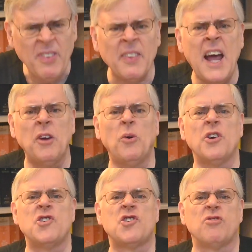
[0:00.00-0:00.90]
That
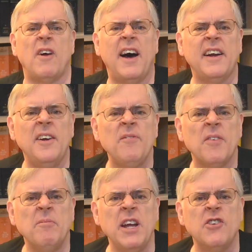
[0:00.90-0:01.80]
word Zhrada
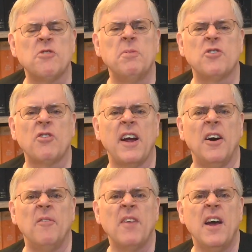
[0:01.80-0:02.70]
means betrayal.